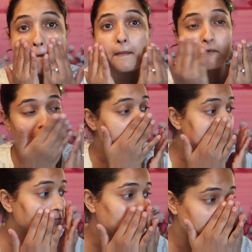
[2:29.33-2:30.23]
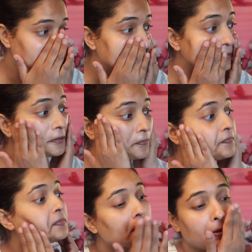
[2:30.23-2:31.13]
my face because
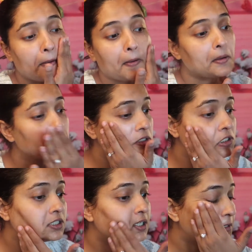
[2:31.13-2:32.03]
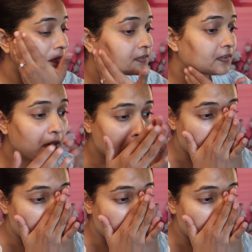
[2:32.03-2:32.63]
she does